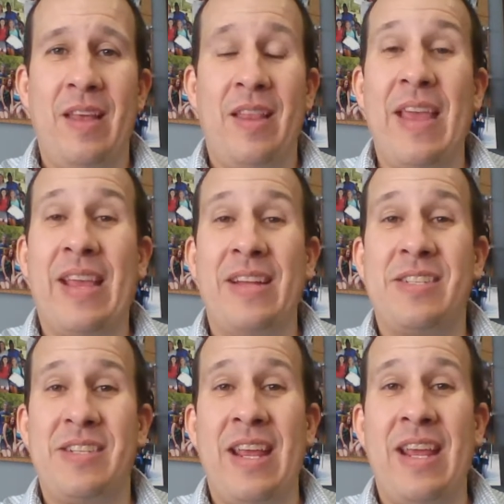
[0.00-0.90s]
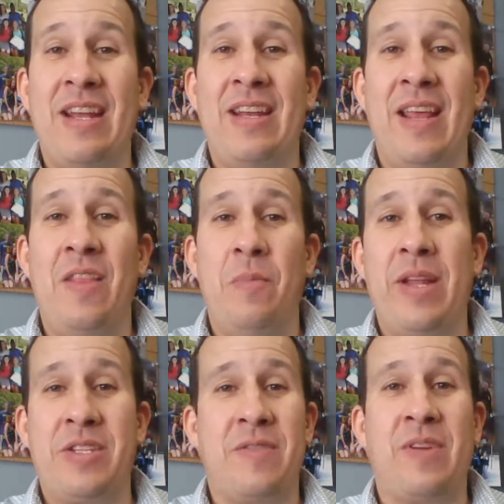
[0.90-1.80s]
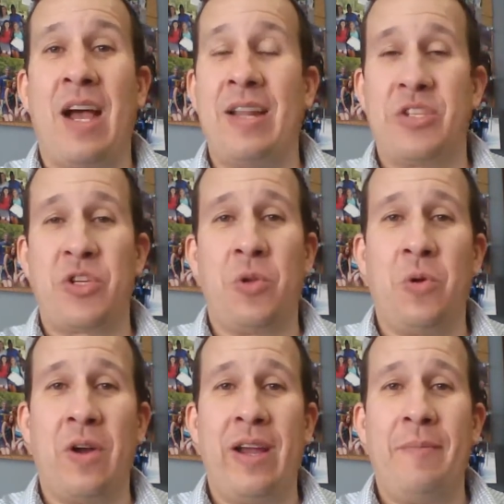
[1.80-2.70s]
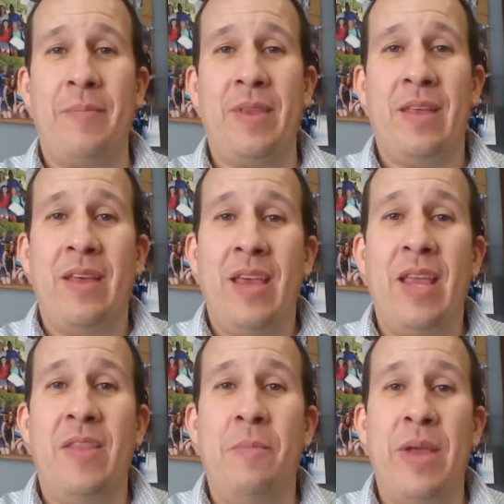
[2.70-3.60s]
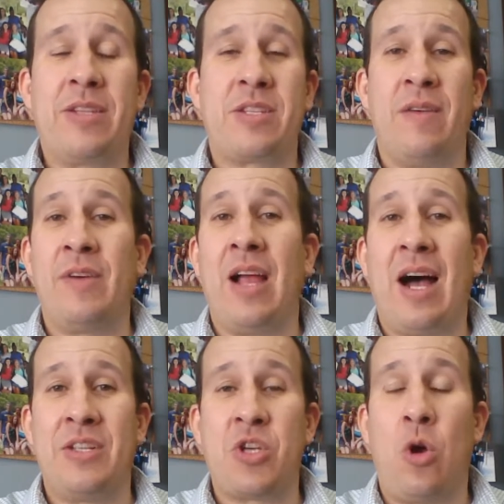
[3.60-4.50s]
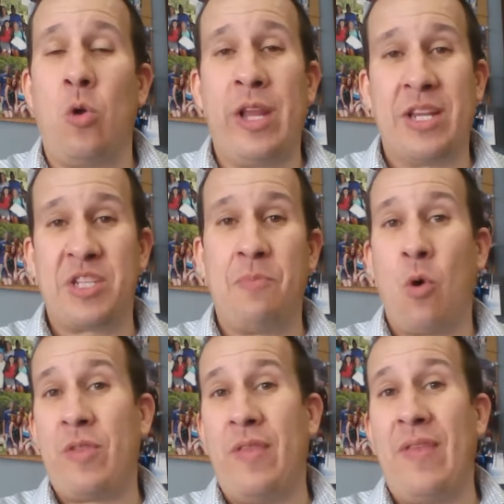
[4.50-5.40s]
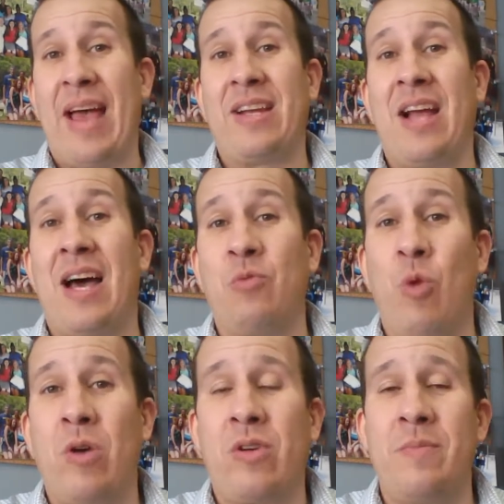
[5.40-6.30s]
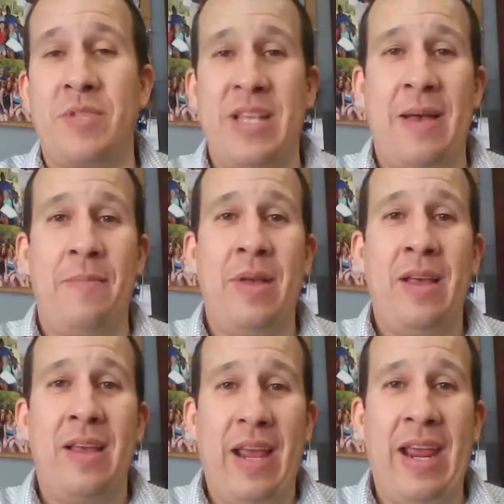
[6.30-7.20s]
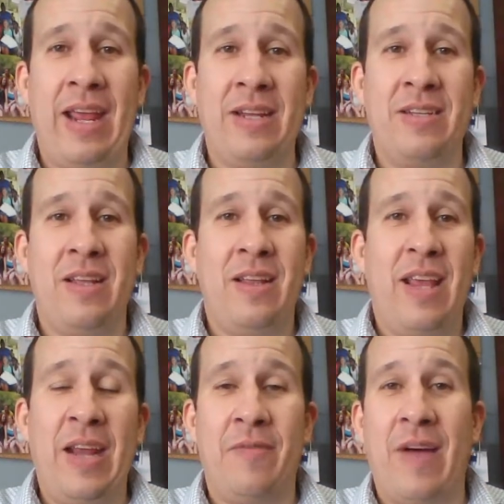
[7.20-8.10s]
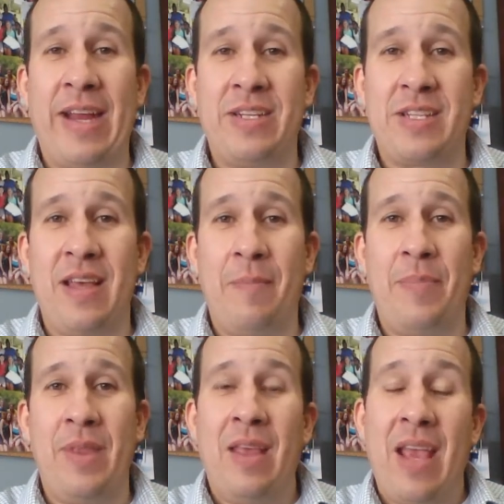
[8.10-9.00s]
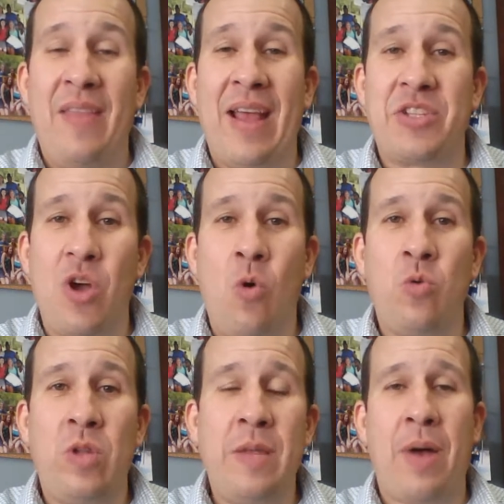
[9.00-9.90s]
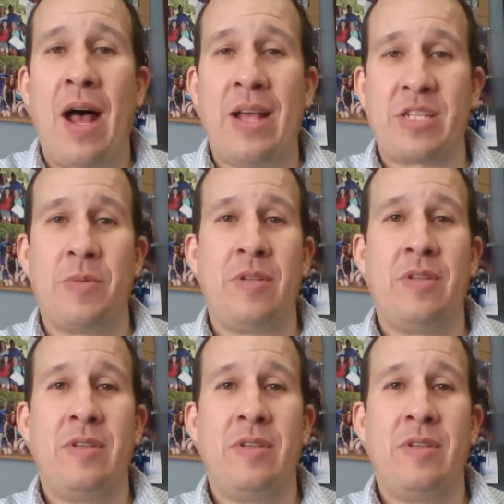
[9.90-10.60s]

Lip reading: they can stand in the midst of God's glory, in the midst of God's holiness. More than that, God welcomes them and invites them. And that's only possible